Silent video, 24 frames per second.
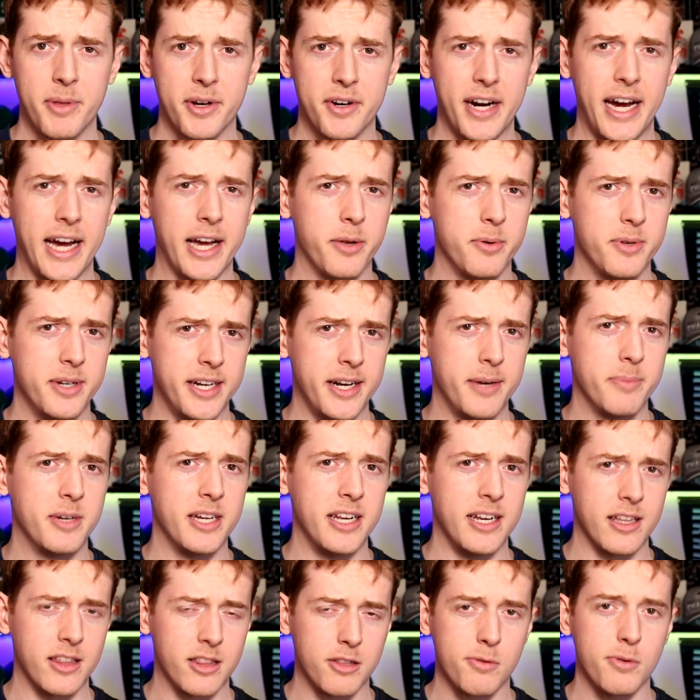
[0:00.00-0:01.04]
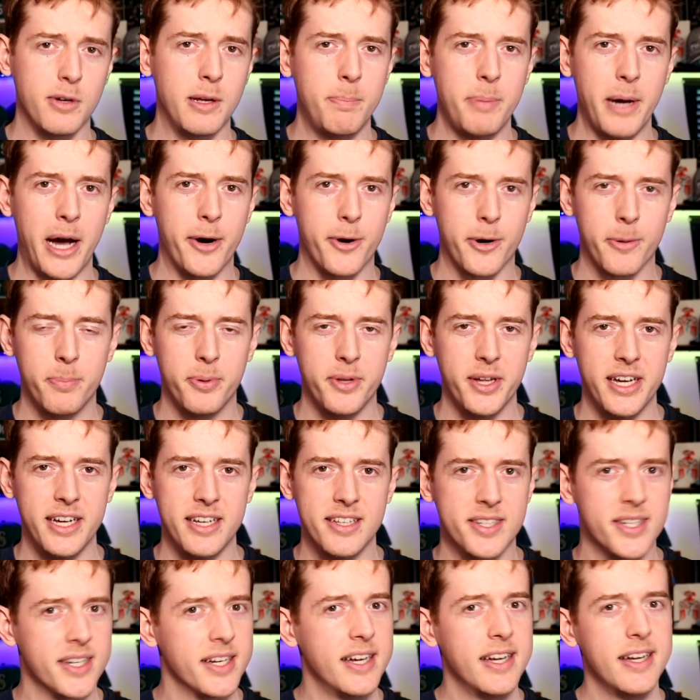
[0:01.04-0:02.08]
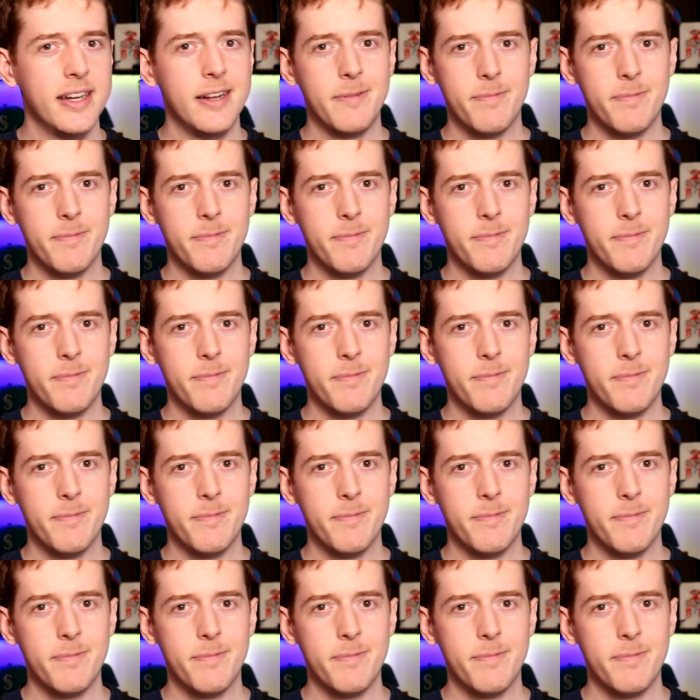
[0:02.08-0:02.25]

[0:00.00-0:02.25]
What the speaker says: The Kraken would end up getting 3 power plays,